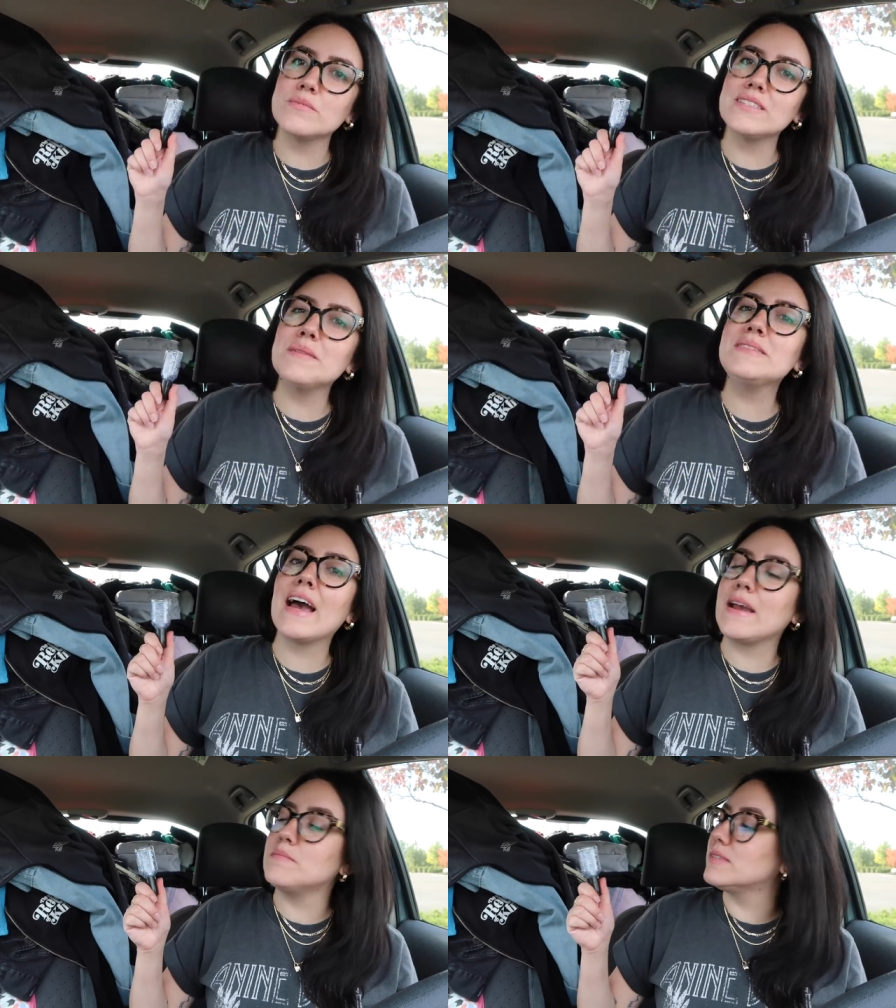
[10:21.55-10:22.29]

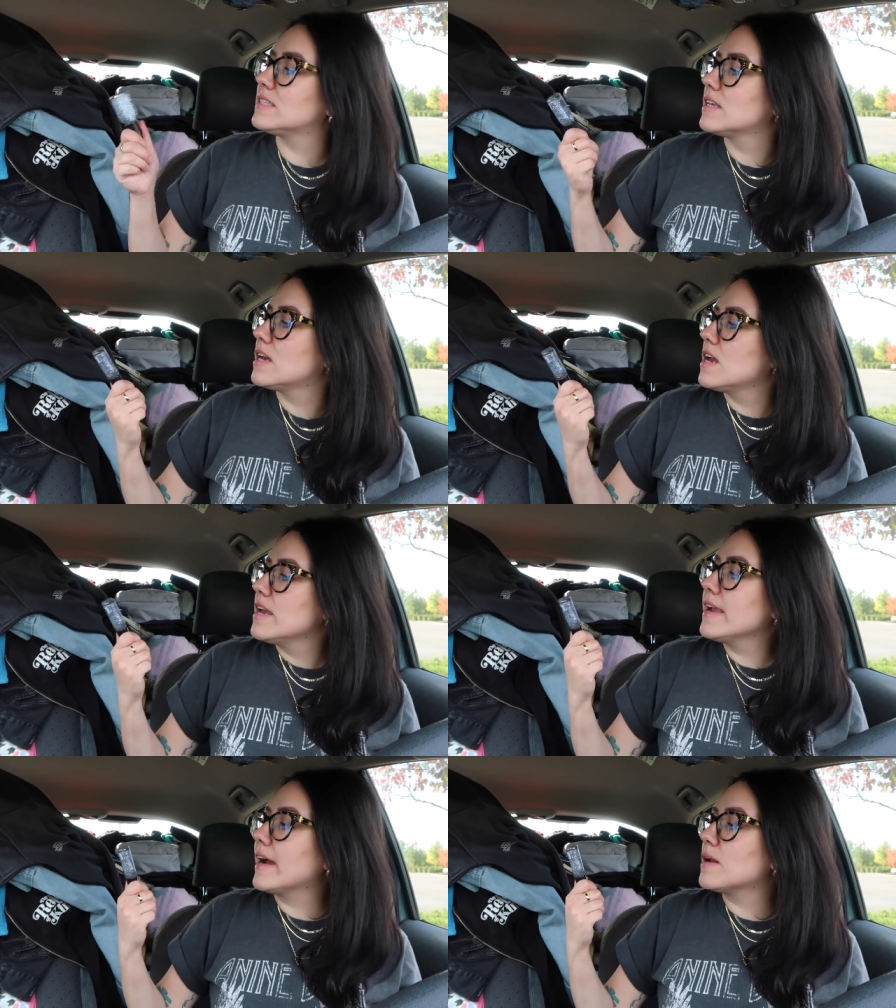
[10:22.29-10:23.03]
sometimes
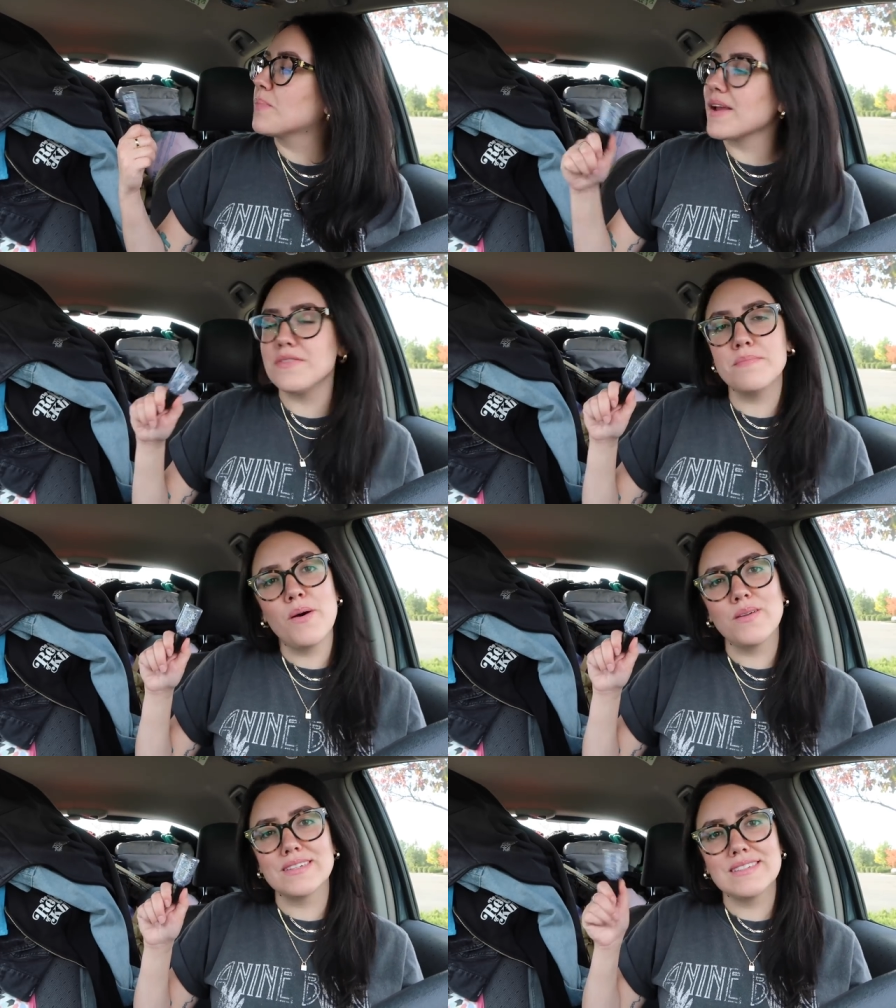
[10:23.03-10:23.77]
you gotta break the
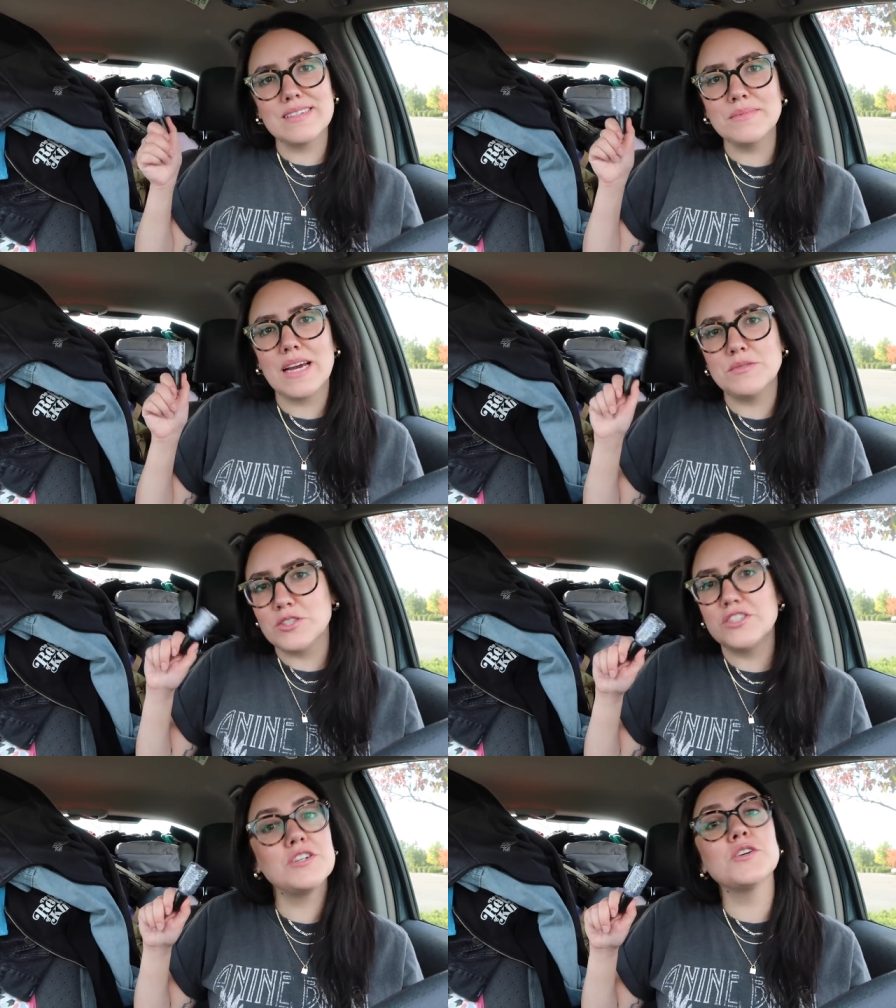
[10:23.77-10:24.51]
mold and sometimes
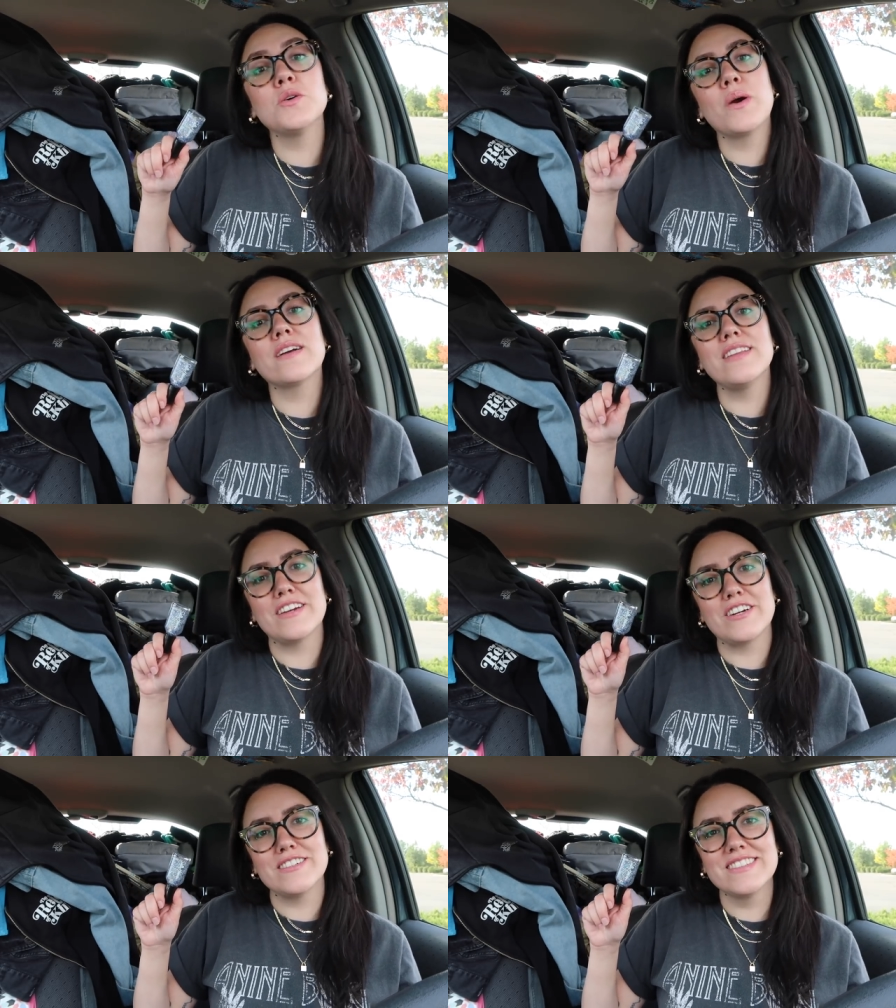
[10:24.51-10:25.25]
you're still gonna wear
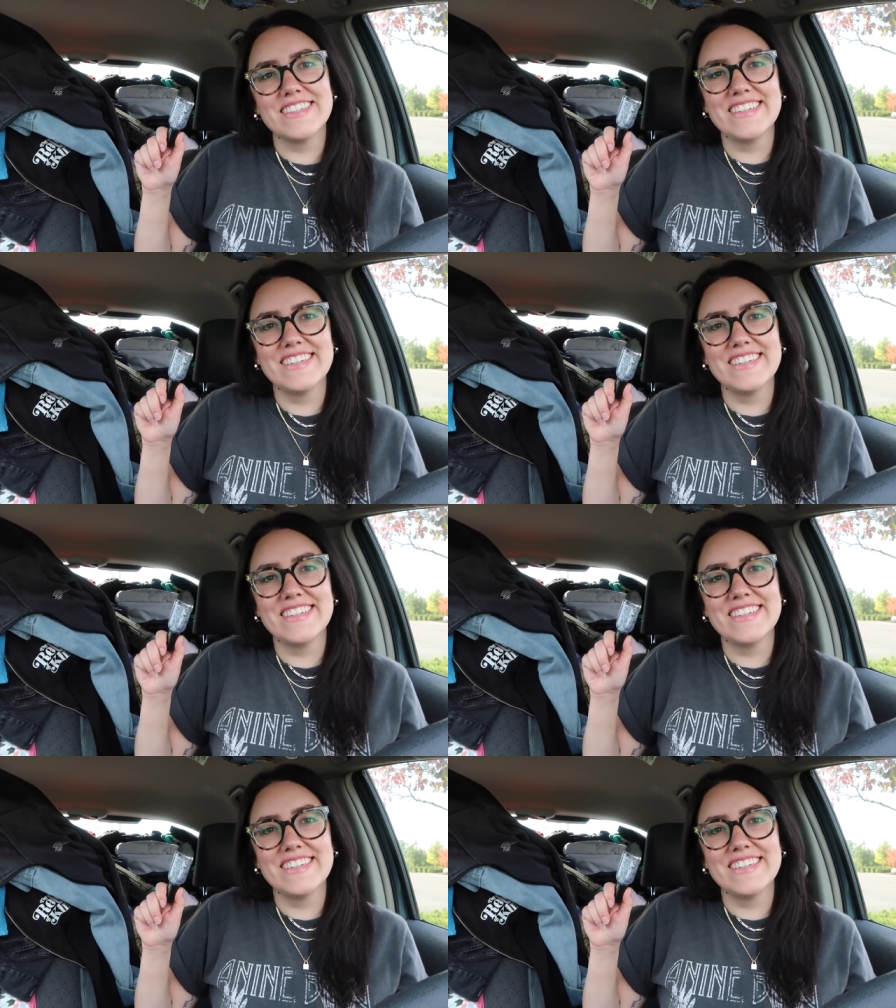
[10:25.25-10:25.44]
glitter,